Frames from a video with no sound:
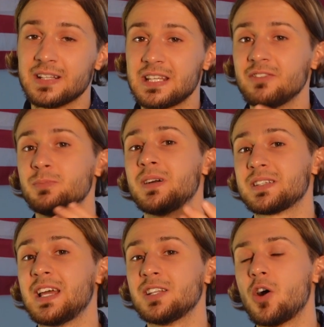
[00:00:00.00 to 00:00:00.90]

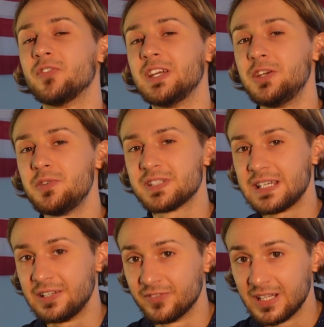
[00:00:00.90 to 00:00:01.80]
7% of the
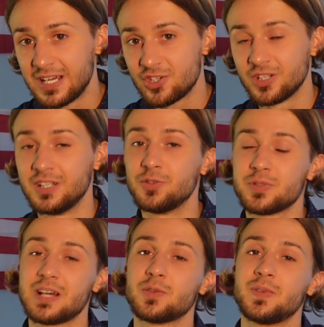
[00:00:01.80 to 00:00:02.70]
USA inflation in
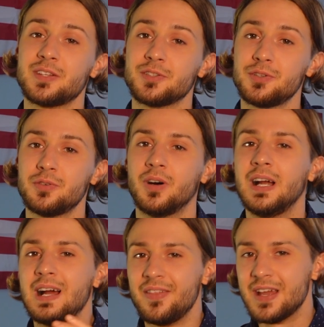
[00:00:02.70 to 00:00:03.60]
2022,
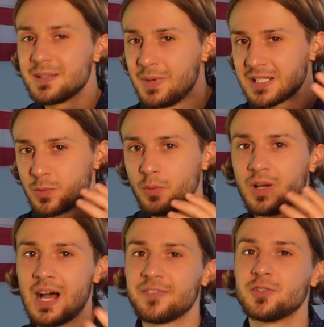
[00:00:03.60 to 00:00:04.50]
that means we will have